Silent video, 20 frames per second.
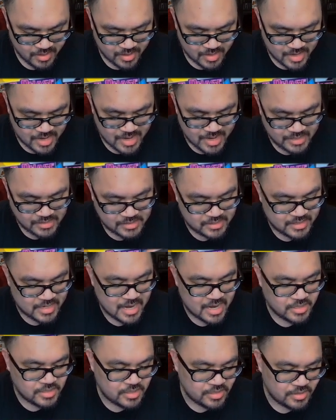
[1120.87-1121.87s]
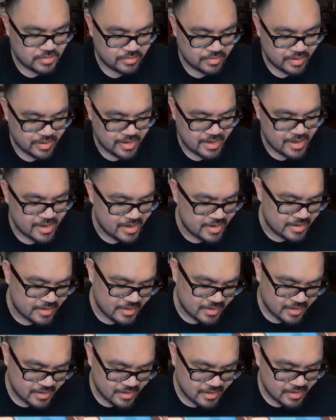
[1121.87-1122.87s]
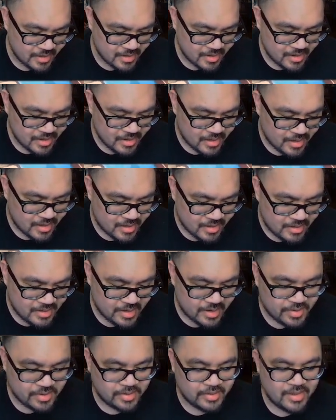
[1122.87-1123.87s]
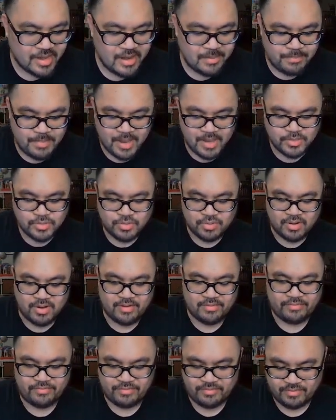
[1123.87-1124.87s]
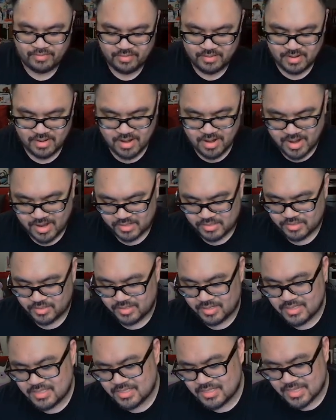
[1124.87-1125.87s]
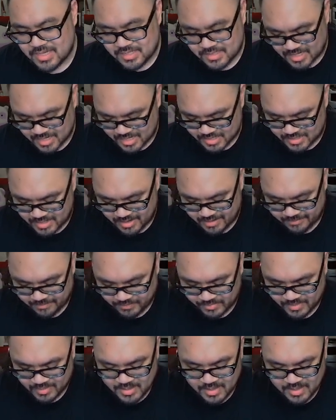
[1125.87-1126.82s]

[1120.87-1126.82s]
Ice Statue, and Nikolai Petrov. Alright, so this is this guy's name.